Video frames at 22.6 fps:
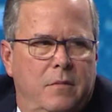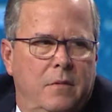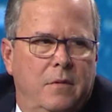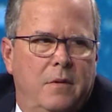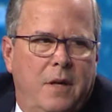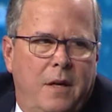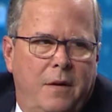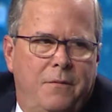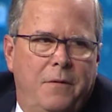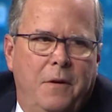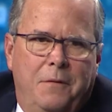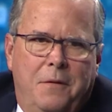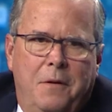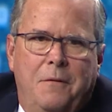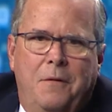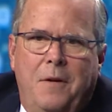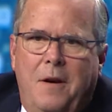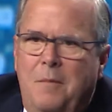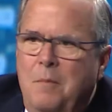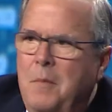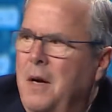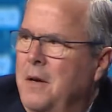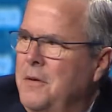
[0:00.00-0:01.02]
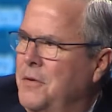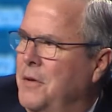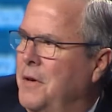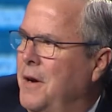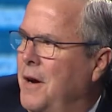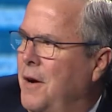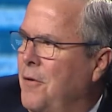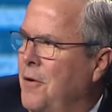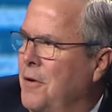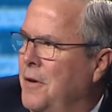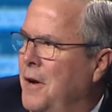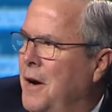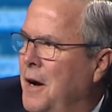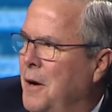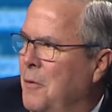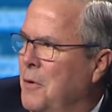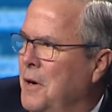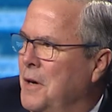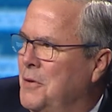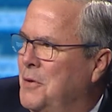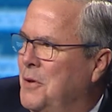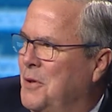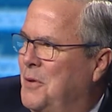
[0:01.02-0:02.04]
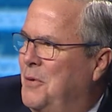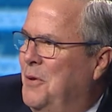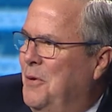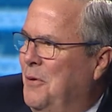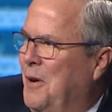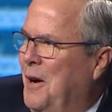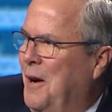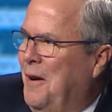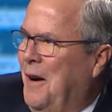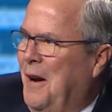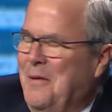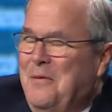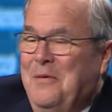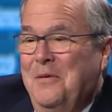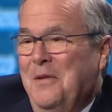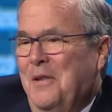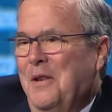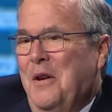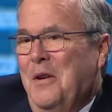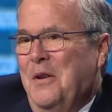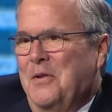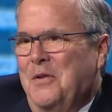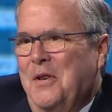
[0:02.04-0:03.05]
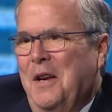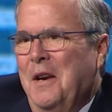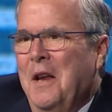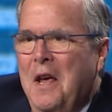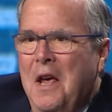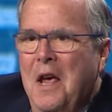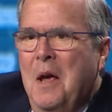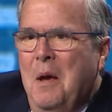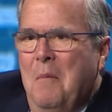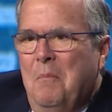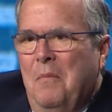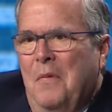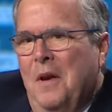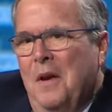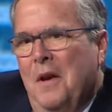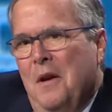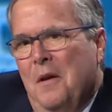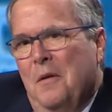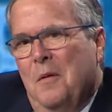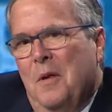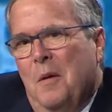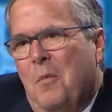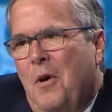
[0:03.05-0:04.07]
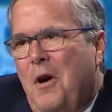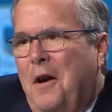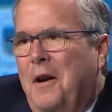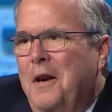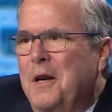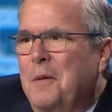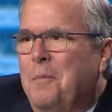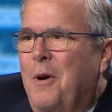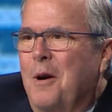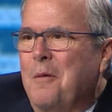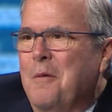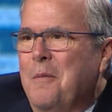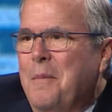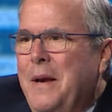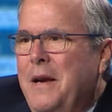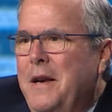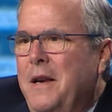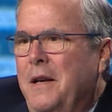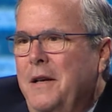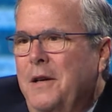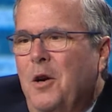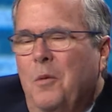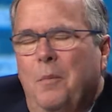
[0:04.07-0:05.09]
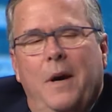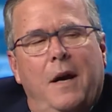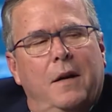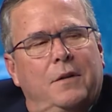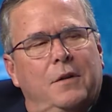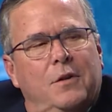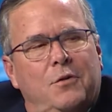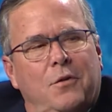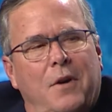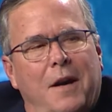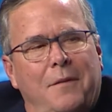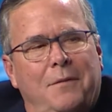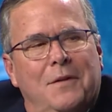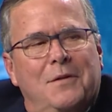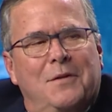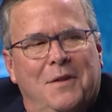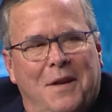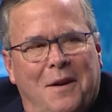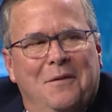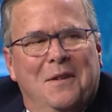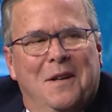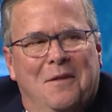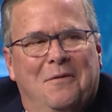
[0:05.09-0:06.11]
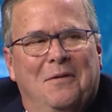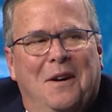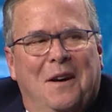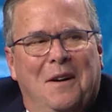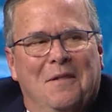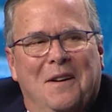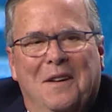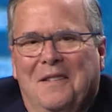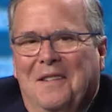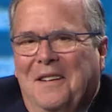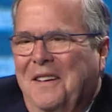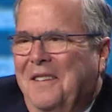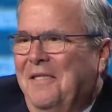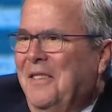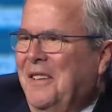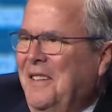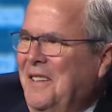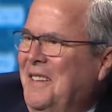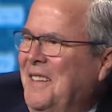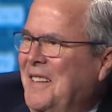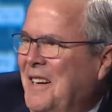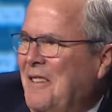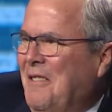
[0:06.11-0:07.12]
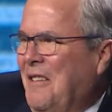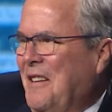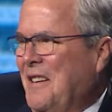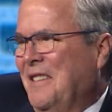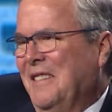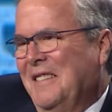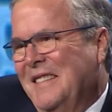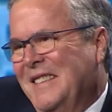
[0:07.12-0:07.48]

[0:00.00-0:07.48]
at 55 miles an hour on the highways. Just for the record, I noticed that. The marketing department may need to go back to drive to 75, I think, but anyways.